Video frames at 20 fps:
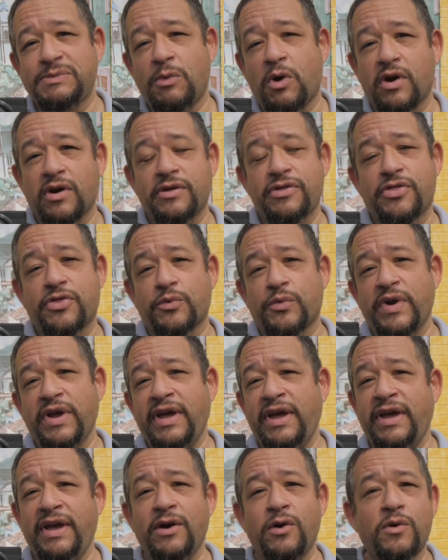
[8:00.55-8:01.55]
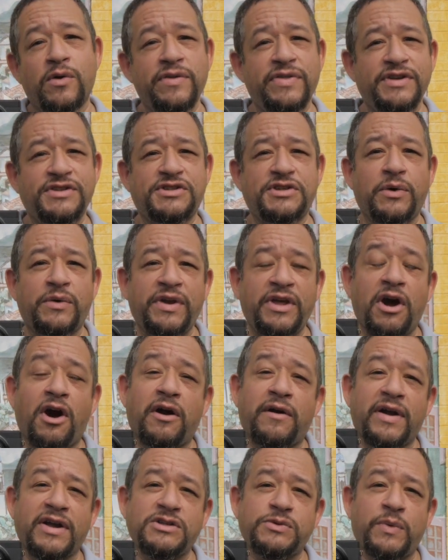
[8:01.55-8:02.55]
Mark III or the Sony
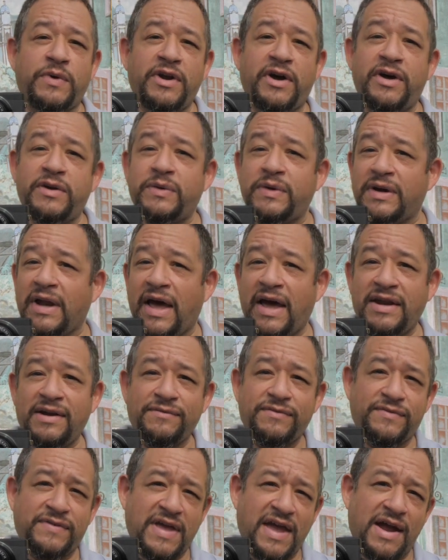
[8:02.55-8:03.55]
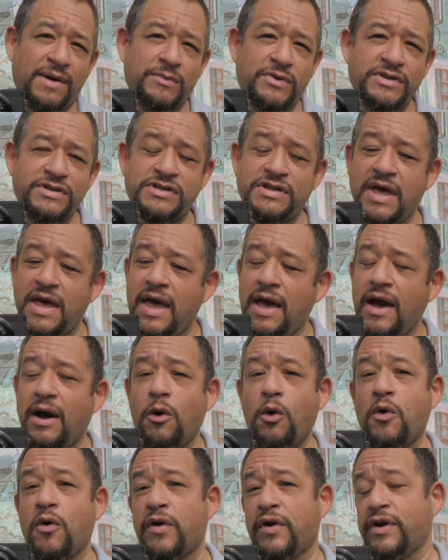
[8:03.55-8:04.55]
RX100 line of cameras,
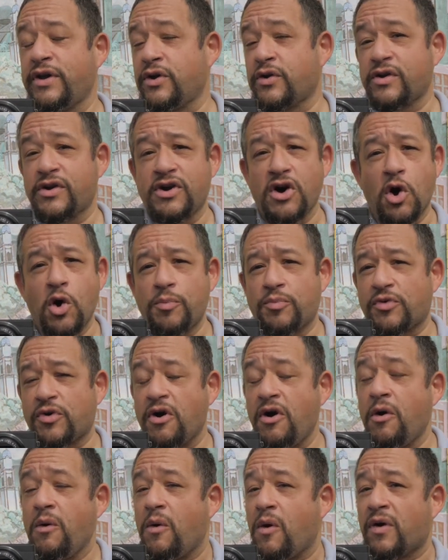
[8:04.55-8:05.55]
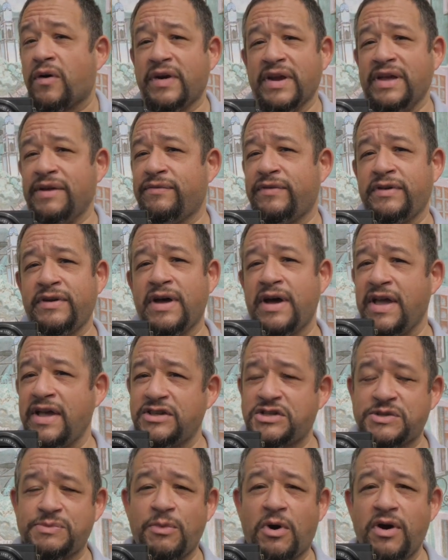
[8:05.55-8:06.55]
or your GoPro, or even a
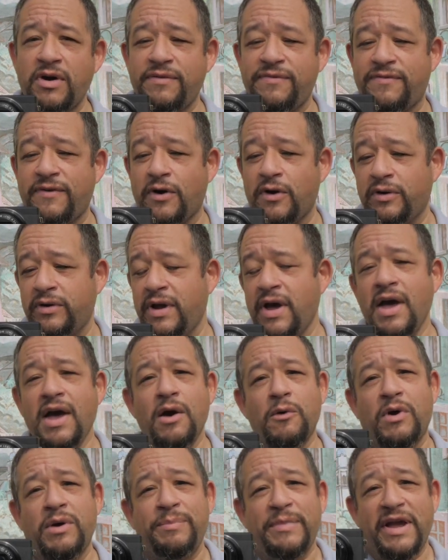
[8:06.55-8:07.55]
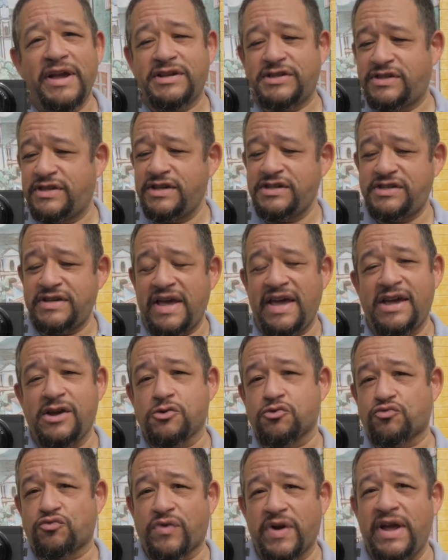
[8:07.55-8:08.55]
smartphone. What makes this a
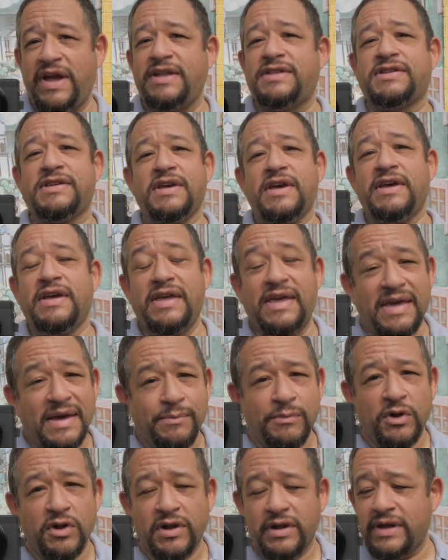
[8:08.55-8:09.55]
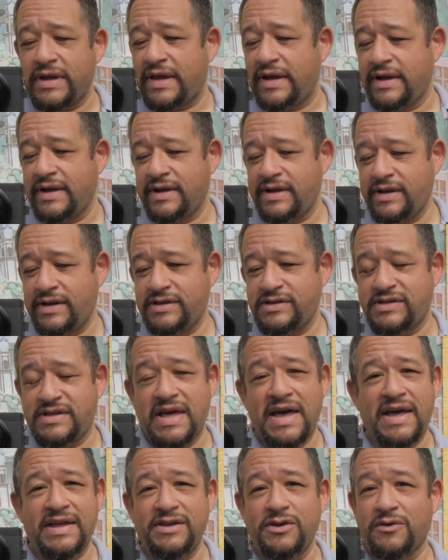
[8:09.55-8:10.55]
great gimbal is
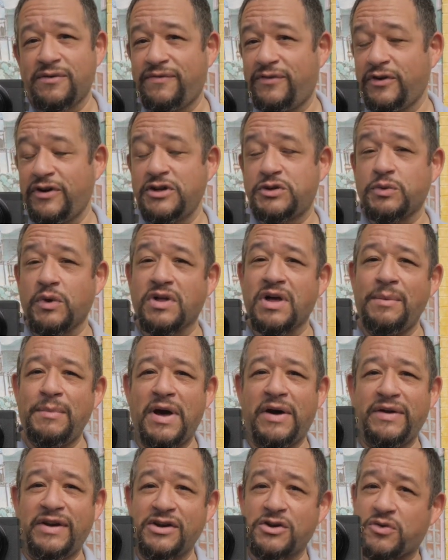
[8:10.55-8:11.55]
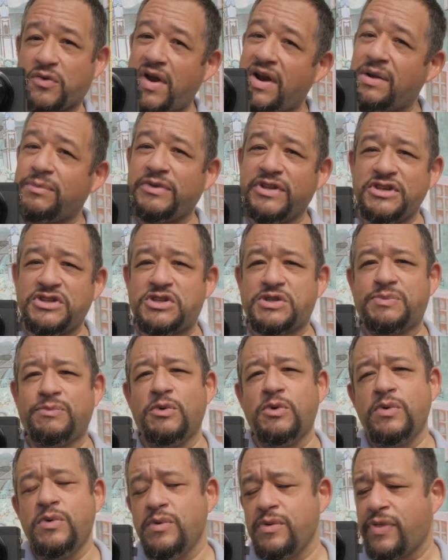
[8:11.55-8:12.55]
that your footage will come out incredibly
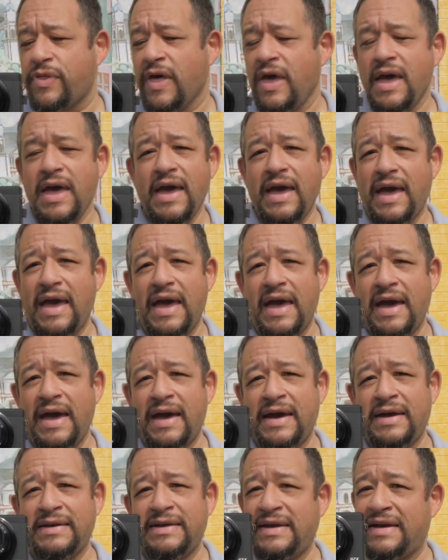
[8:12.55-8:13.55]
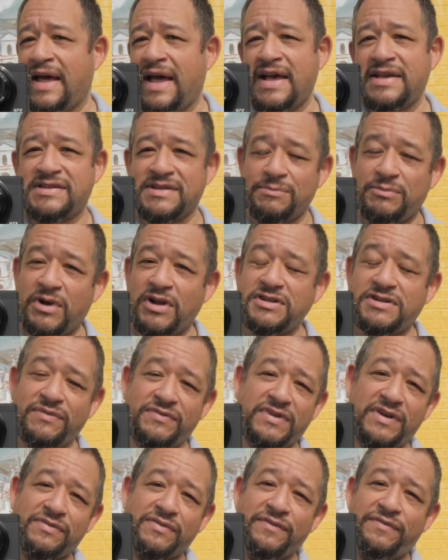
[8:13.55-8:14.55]
smooth, and it has a bunch
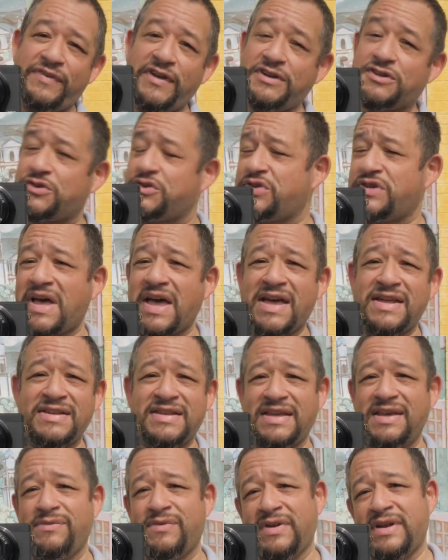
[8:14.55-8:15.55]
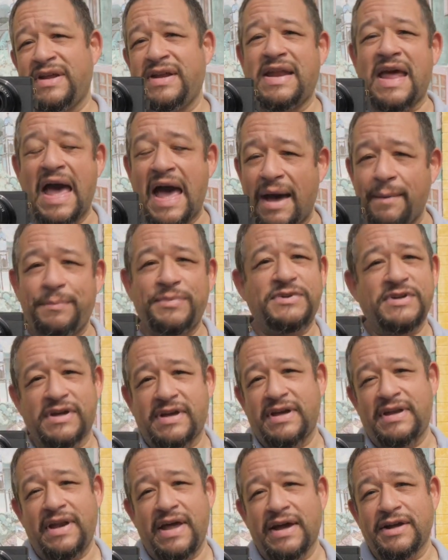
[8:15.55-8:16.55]
of different features and even an app to
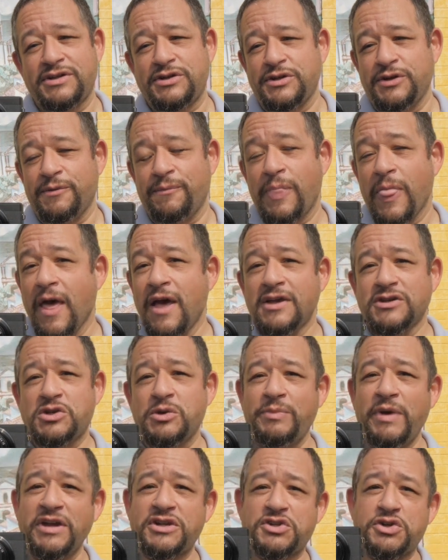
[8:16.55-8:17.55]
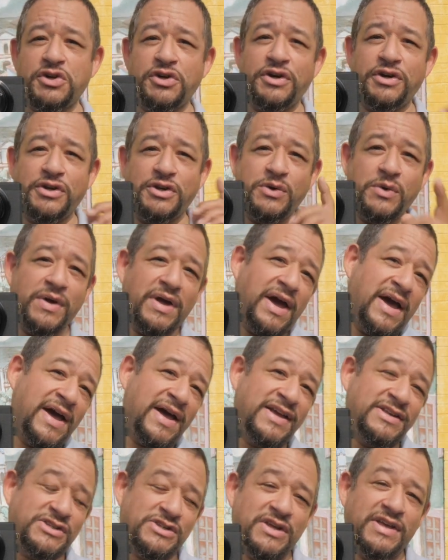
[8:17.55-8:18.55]
connect to. So make sure you
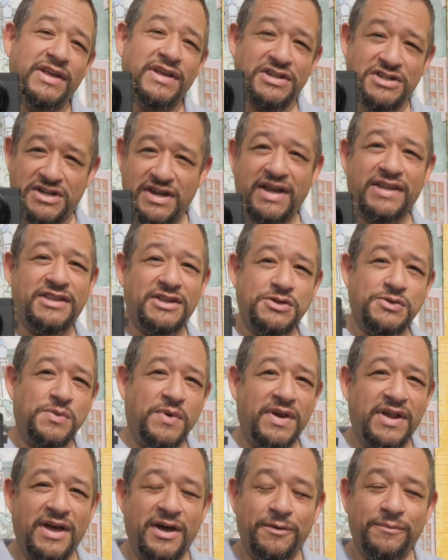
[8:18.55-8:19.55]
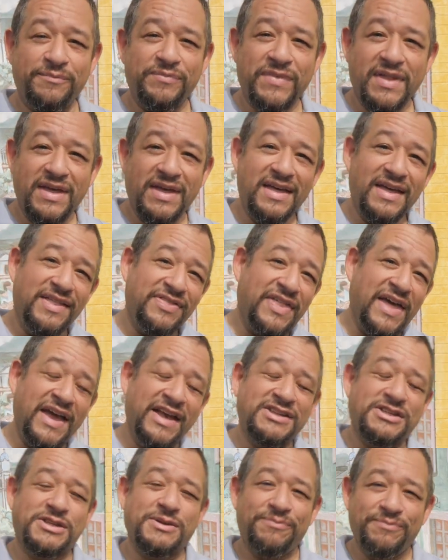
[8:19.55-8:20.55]
guys check this one out.
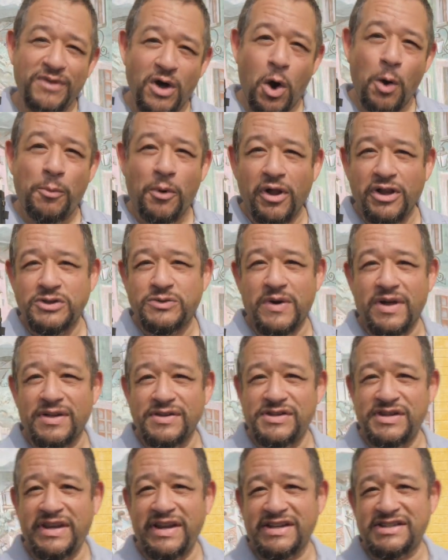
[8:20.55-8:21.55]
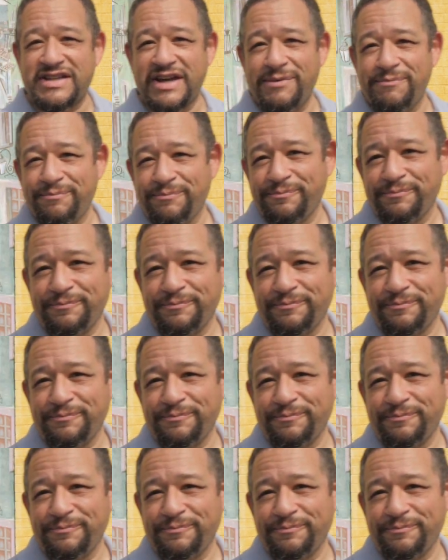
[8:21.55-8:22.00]
Thanks, hope all is well. See you next time.